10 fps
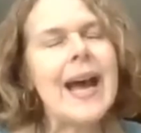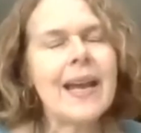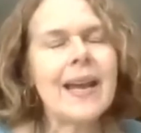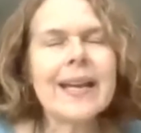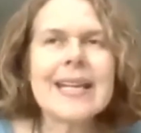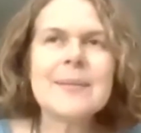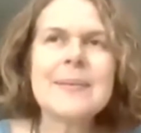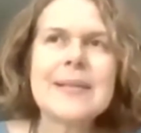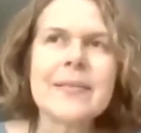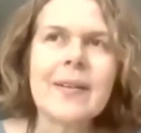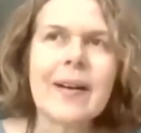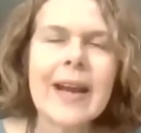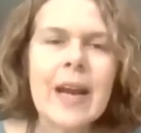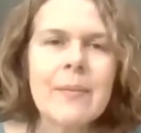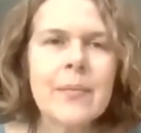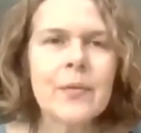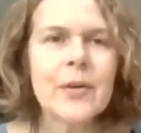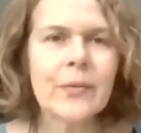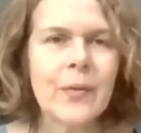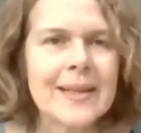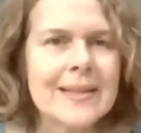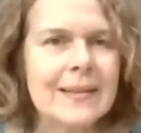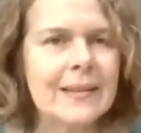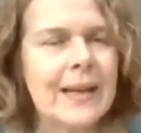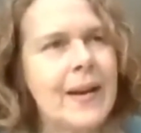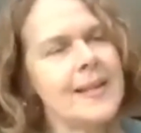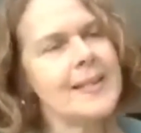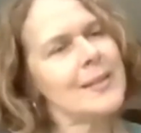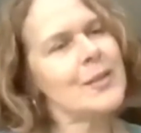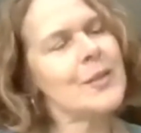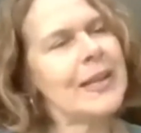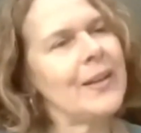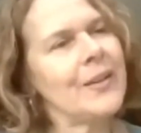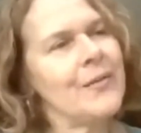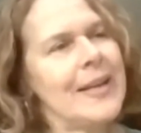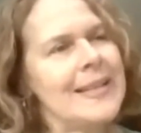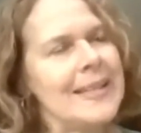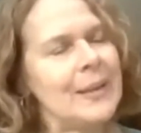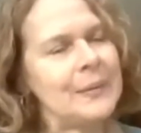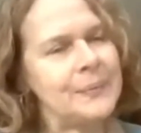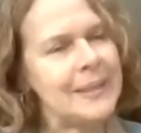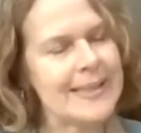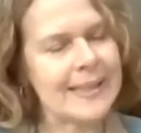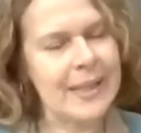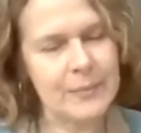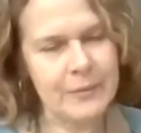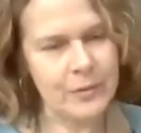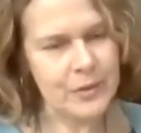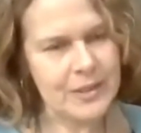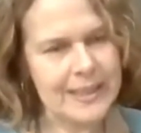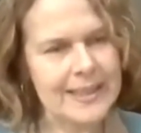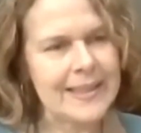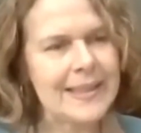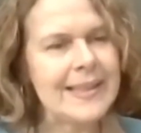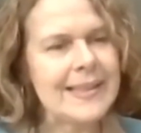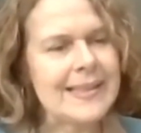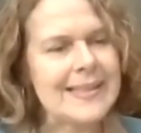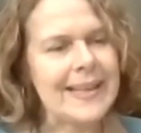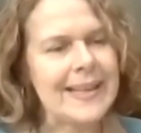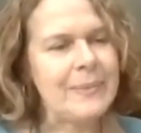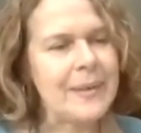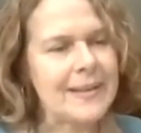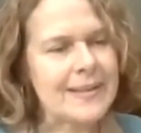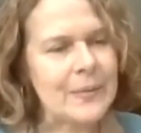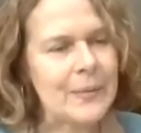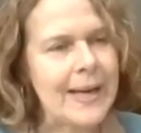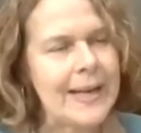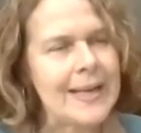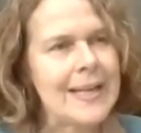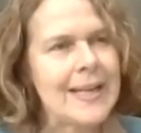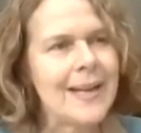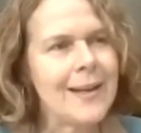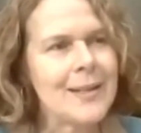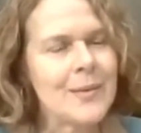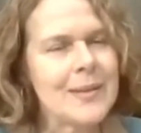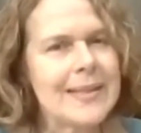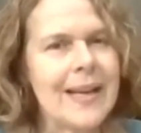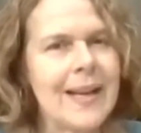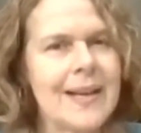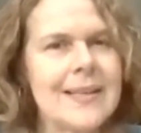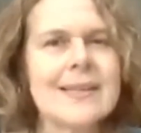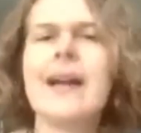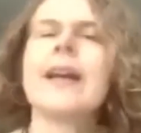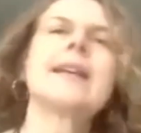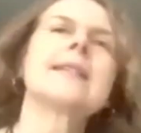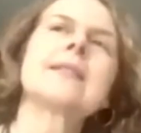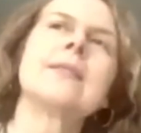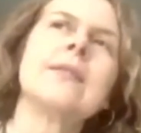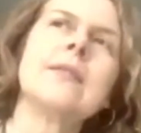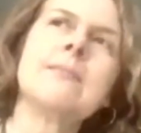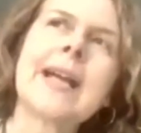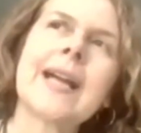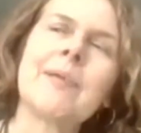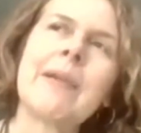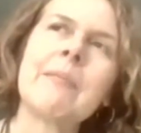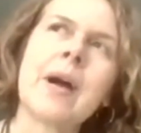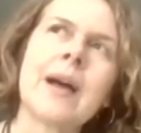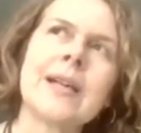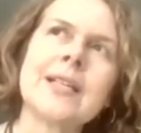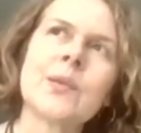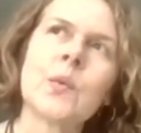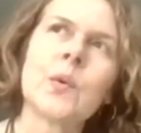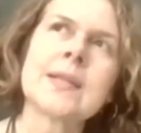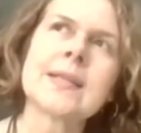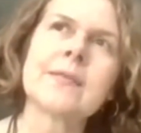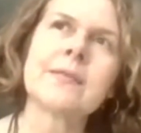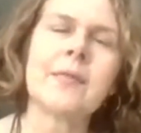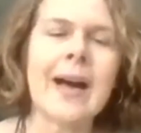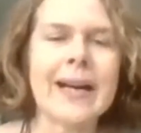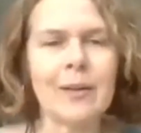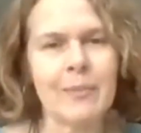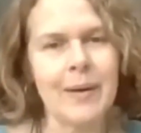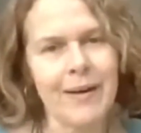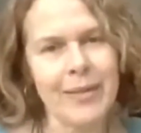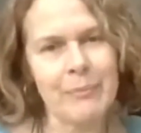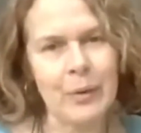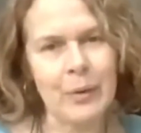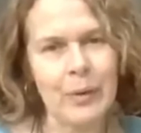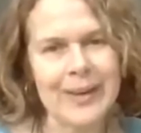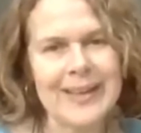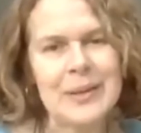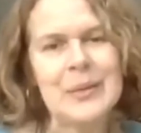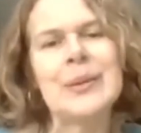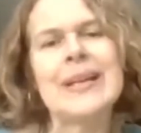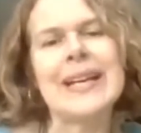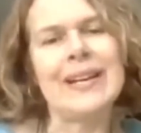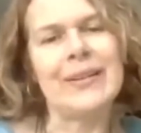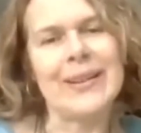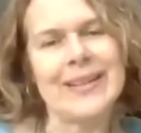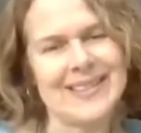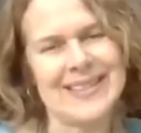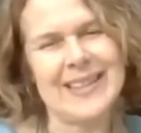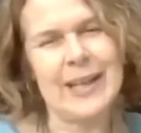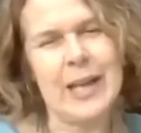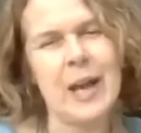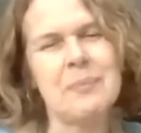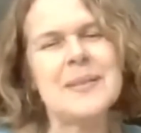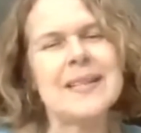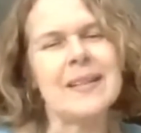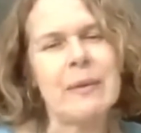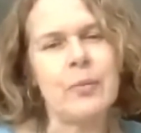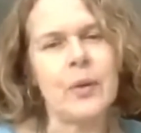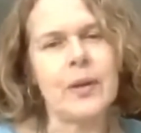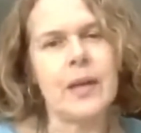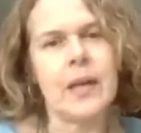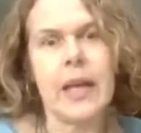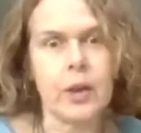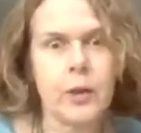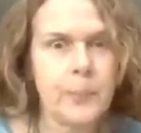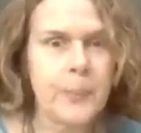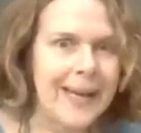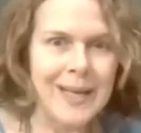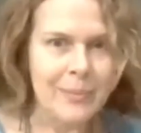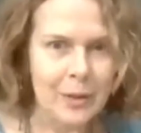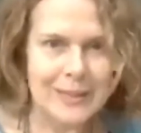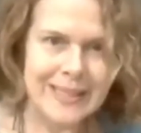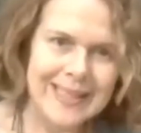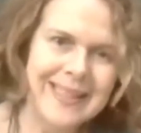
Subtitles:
I like it to be difficult. And I remember Ruth Randall, I heard her talking on the radio years ago before she sadly passed away. And she was saying, I just like to make up my mind towards the final part of the book, who the killer is. Up until that point, it could be anybody.